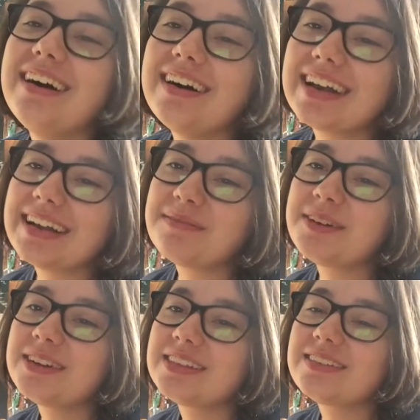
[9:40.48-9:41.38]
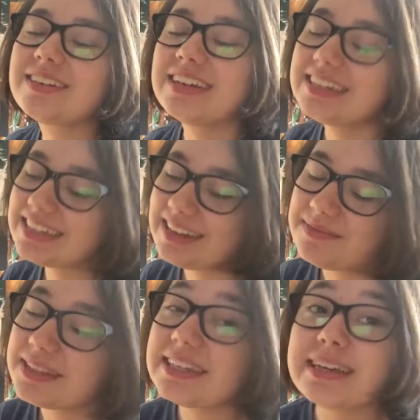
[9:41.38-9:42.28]
Okay, more stories.
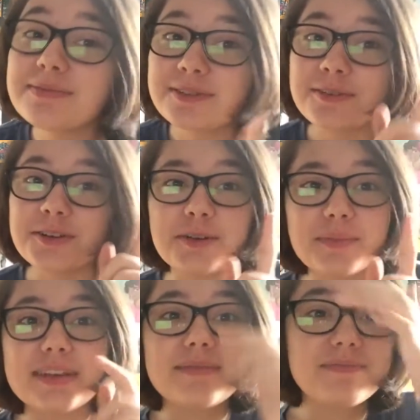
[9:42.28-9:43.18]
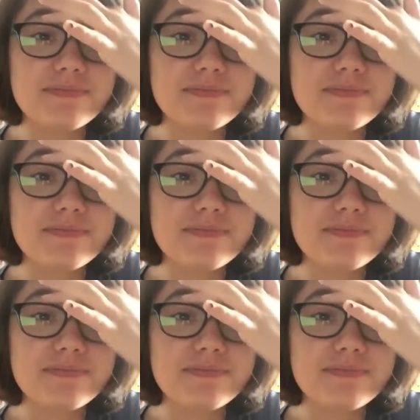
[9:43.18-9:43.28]
The tape recorder bit.